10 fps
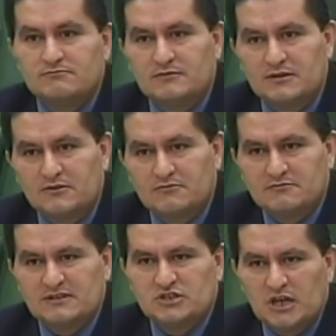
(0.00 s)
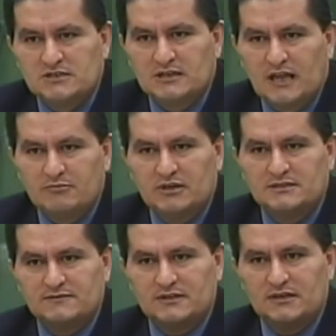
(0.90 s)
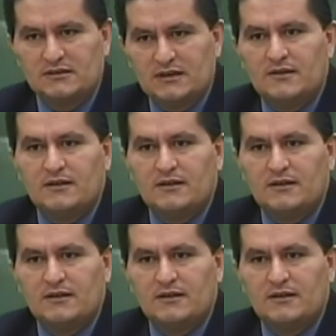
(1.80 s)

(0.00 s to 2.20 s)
it changed a lot because of the